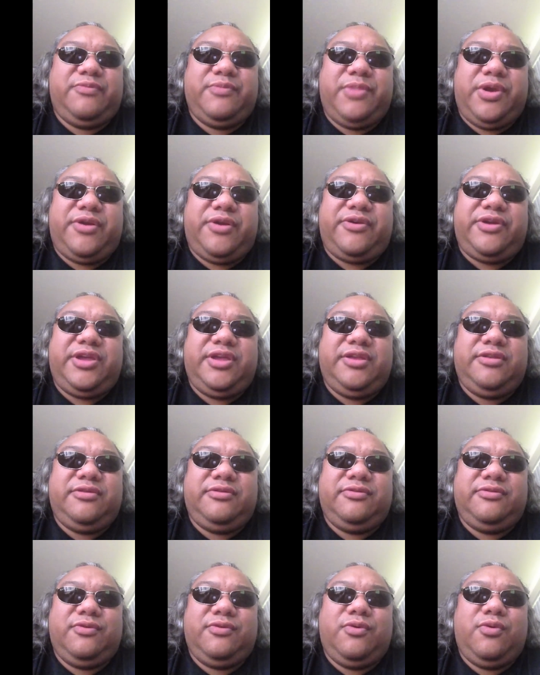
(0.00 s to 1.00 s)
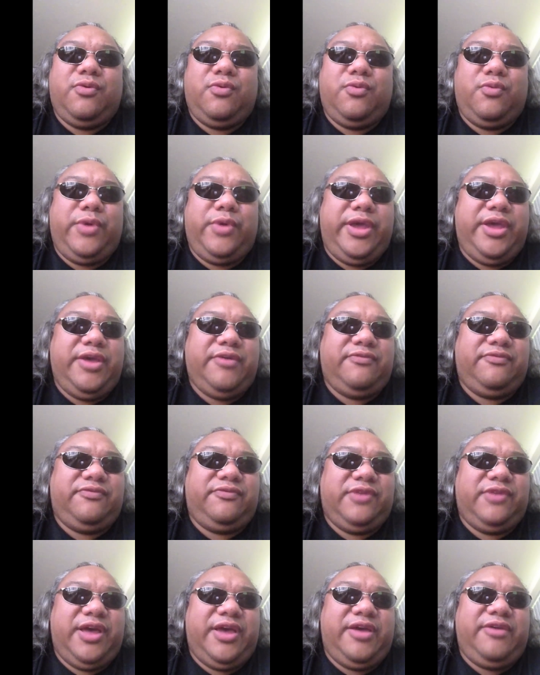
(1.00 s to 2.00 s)
American way
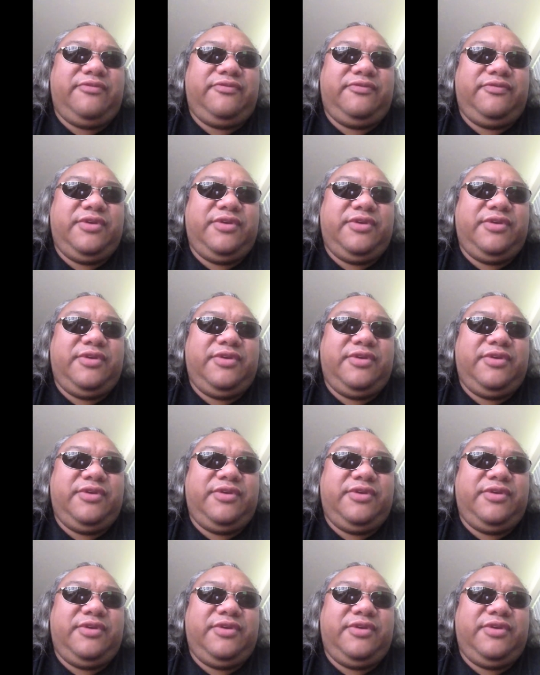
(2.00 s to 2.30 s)
of life